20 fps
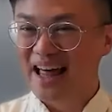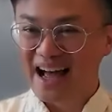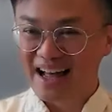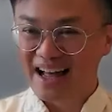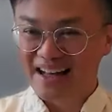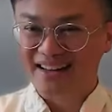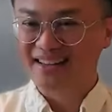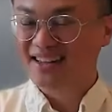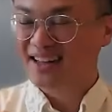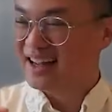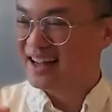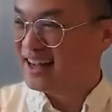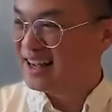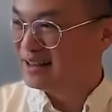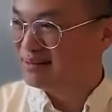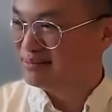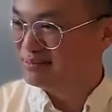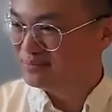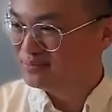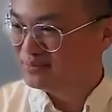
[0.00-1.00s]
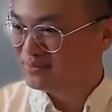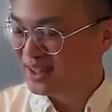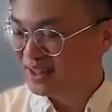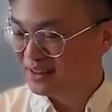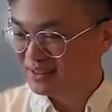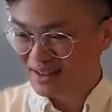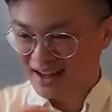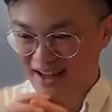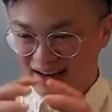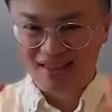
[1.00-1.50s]
that, kind
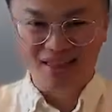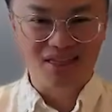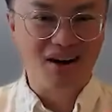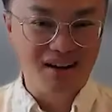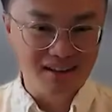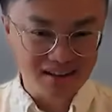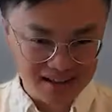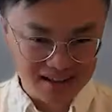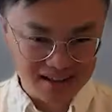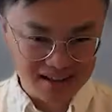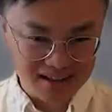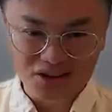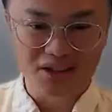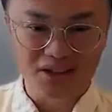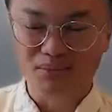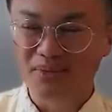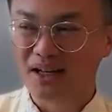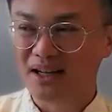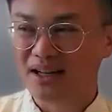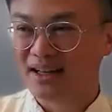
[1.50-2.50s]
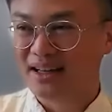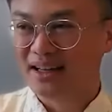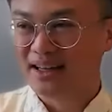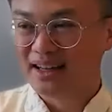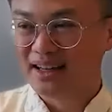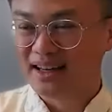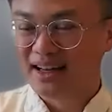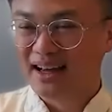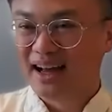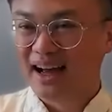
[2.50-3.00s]
of thought leadership.
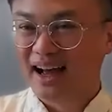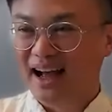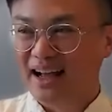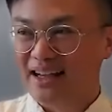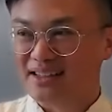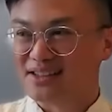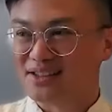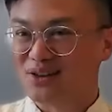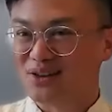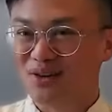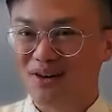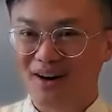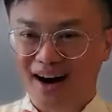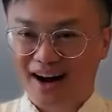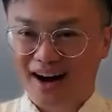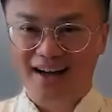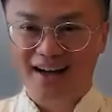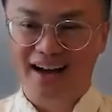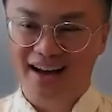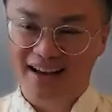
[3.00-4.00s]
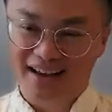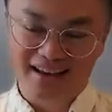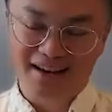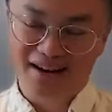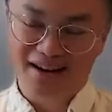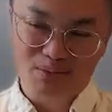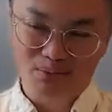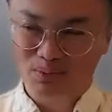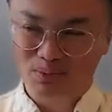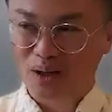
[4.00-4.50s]

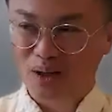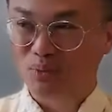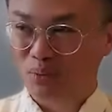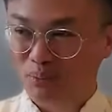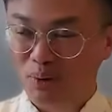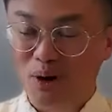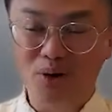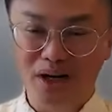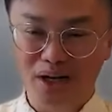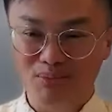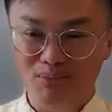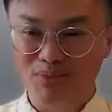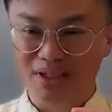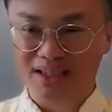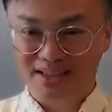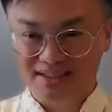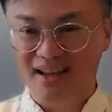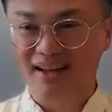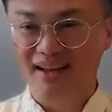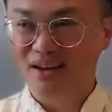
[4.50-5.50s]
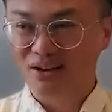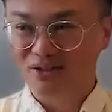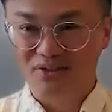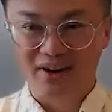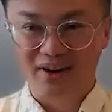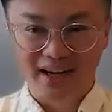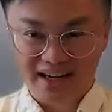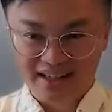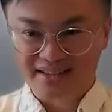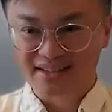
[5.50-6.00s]
I'm a big proponent because I think
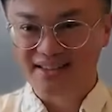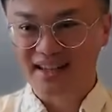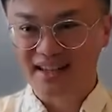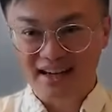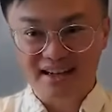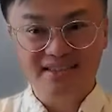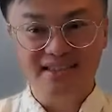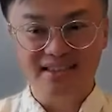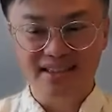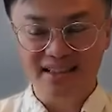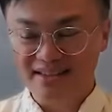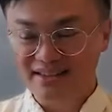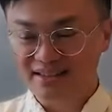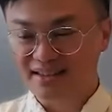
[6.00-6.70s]
finance does